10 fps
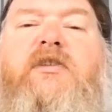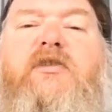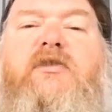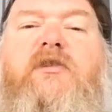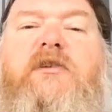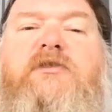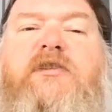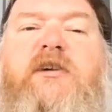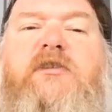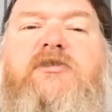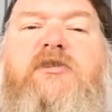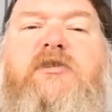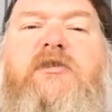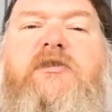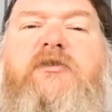The Lord is teaching
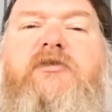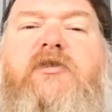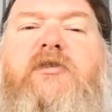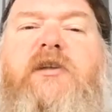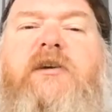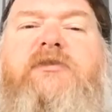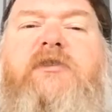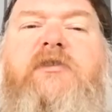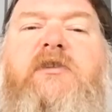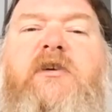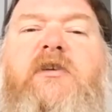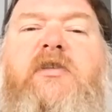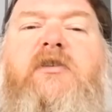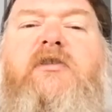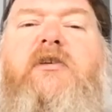you a difficult lesson
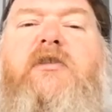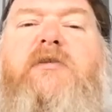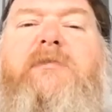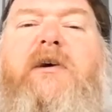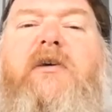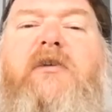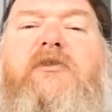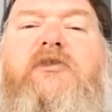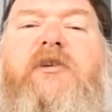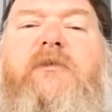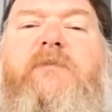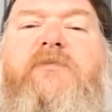learned only by hardship.